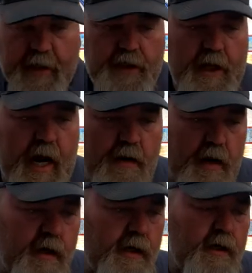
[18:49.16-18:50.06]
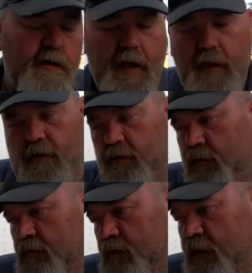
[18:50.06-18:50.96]
know, get a shower. Well,
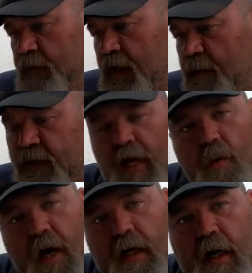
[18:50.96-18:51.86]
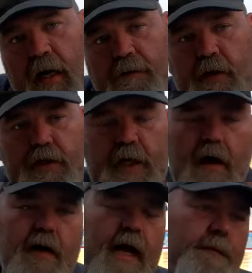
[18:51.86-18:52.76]
sometimes you got to wait in line for a
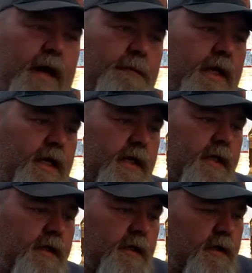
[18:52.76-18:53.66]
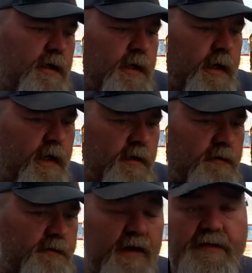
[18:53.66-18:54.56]
shower. That might be, you
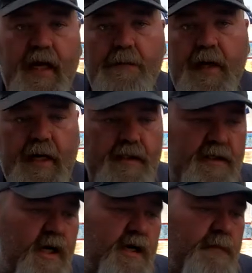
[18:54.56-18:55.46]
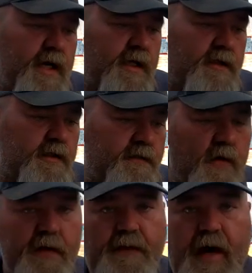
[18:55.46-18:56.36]
know, 15 minutes, 30 minutes,
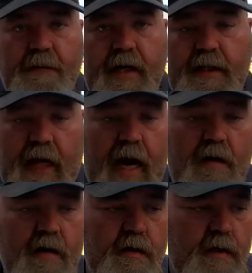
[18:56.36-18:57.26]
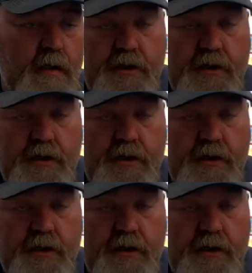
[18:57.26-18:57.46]
45 minutes, hour,